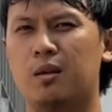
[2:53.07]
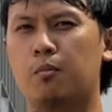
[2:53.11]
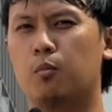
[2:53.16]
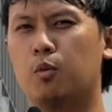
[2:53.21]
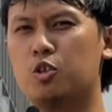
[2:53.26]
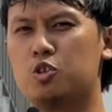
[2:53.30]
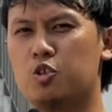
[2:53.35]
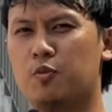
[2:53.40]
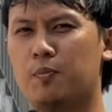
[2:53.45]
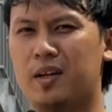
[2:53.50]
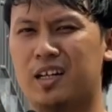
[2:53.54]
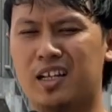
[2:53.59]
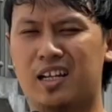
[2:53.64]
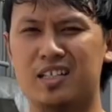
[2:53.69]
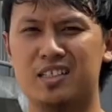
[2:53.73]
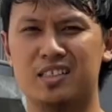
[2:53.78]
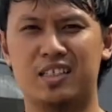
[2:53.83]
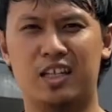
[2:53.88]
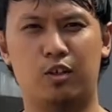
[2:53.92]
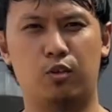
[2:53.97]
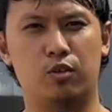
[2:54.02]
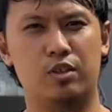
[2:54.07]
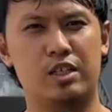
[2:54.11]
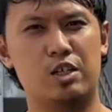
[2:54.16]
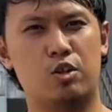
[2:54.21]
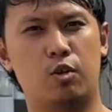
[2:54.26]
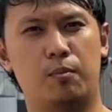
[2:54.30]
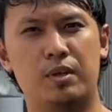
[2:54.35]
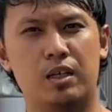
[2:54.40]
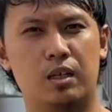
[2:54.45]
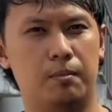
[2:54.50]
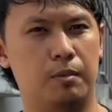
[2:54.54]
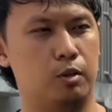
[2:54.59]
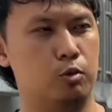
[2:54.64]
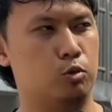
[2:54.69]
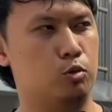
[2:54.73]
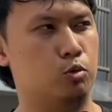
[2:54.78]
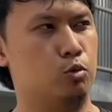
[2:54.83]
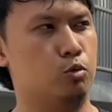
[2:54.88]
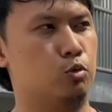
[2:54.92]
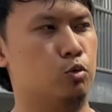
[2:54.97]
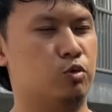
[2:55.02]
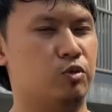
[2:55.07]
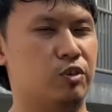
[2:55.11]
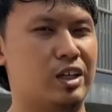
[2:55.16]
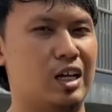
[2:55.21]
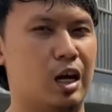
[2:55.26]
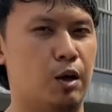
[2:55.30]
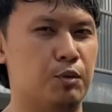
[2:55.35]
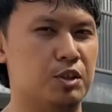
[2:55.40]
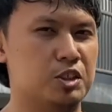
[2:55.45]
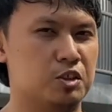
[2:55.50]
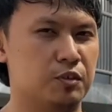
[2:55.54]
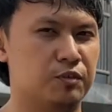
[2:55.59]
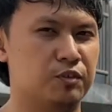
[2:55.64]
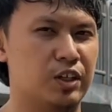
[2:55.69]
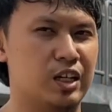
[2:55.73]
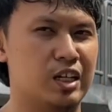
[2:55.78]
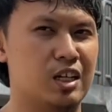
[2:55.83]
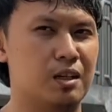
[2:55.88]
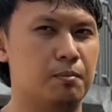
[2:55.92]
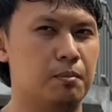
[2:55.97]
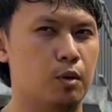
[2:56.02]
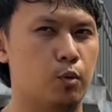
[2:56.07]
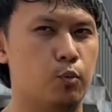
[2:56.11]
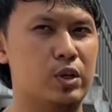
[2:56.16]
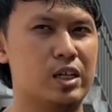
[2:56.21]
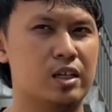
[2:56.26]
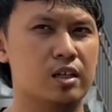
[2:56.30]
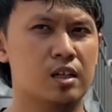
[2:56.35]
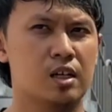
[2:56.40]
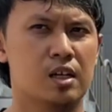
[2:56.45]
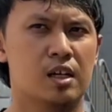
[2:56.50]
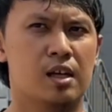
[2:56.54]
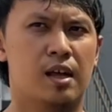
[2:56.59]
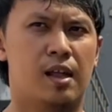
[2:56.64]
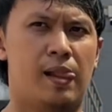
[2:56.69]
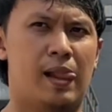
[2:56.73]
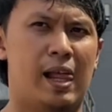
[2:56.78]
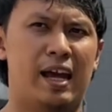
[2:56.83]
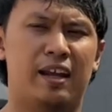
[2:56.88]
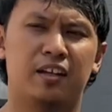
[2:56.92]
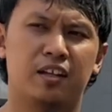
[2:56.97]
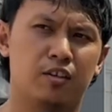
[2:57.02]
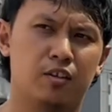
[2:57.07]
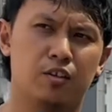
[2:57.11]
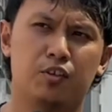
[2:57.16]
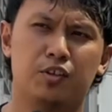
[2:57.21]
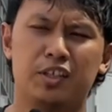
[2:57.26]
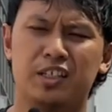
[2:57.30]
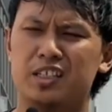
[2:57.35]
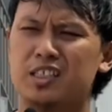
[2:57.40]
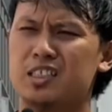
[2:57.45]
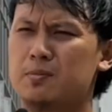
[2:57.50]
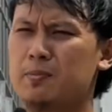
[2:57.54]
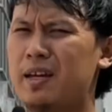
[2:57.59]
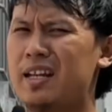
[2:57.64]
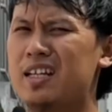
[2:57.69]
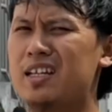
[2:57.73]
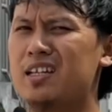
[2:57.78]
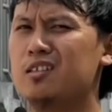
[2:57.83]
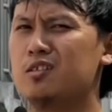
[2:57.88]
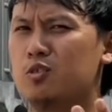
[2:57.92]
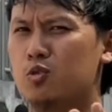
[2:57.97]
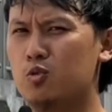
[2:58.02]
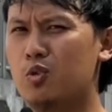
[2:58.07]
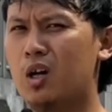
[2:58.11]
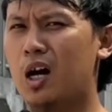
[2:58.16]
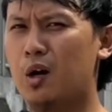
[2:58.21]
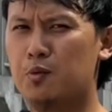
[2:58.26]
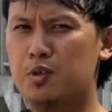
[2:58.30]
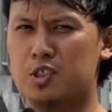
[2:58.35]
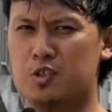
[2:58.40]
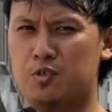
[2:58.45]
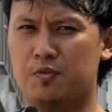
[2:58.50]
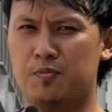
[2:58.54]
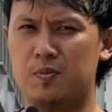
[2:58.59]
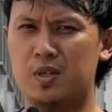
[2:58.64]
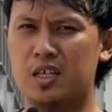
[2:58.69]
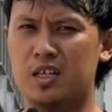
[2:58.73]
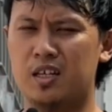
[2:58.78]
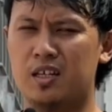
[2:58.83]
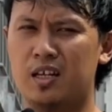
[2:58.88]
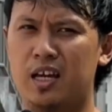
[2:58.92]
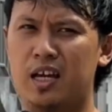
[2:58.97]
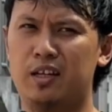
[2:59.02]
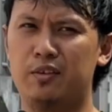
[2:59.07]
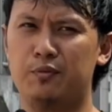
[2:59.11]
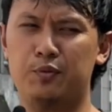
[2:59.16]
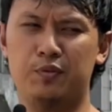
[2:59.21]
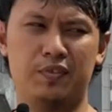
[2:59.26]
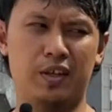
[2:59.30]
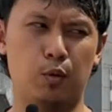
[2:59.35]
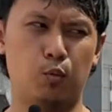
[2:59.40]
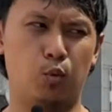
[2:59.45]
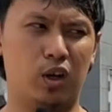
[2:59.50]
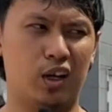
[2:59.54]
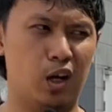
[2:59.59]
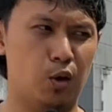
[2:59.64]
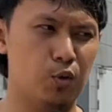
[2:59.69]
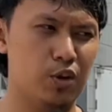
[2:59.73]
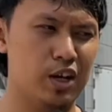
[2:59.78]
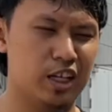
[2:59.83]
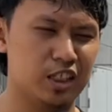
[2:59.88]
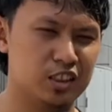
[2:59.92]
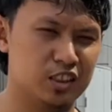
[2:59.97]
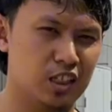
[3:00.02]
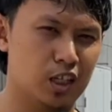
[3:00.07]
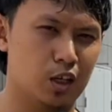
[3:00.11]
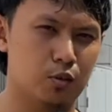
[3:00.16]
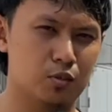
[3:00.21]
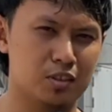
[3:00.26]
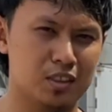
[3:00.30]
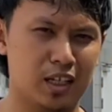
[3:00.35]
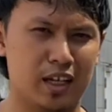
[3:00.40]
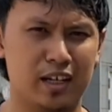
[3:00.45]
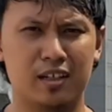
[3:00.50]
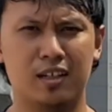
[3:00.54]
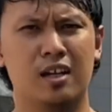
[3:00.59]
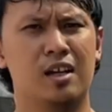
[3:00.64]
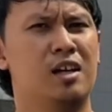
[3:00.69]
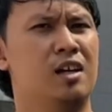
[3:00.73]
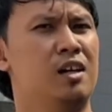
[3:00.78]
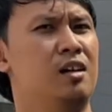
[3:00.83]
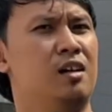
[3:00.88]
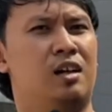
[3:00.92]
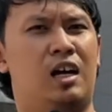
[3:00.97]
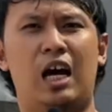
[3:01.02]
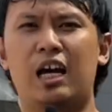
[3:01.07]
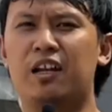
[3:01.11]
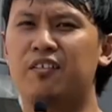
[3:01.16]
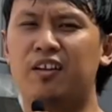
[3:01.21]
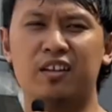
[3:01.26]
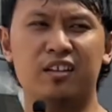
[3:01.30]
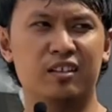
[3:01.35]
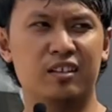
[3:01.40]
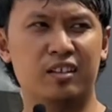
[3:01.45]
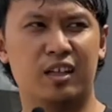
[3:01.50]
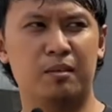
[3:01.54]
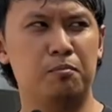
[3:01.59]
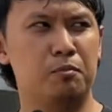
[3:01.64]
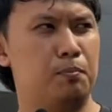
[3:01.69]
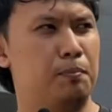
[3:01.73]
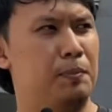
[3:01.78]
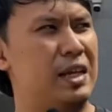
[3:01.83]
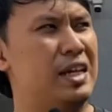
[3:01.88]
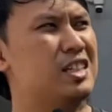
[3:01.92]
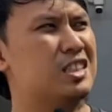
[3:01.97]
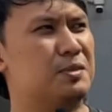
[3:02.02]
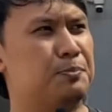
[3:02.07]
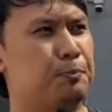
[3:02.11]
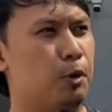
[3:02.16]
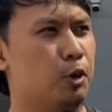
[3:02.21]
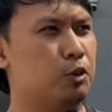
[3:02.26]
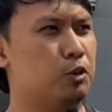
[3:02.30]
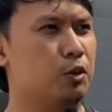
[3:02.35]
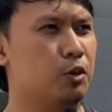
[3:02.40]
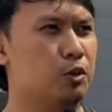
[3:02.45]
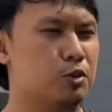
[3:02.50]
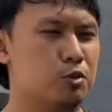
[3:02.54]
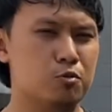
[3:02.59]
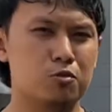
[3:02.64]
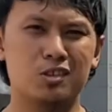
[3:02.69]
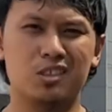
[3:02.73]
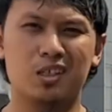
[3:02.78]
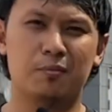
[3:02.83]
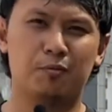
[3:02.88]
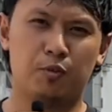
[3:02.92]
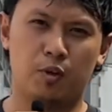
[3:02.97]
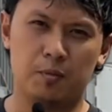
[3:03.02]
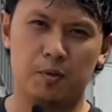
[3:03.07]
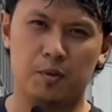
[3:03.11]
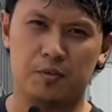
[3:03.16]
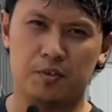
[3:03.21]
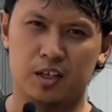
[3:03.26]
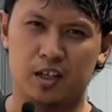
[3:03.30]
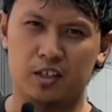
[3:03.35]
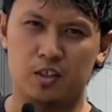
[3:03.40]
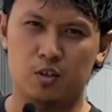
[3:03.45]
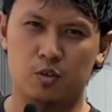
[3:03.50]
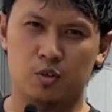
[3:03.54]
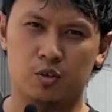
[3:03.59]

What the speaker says: most of my clients can only commit about 2 to 3 hours of training per week, and they're already spending 2 hours with me, and with that 1 hour extra outside, I'd rather them play a sport or do some form of cardio.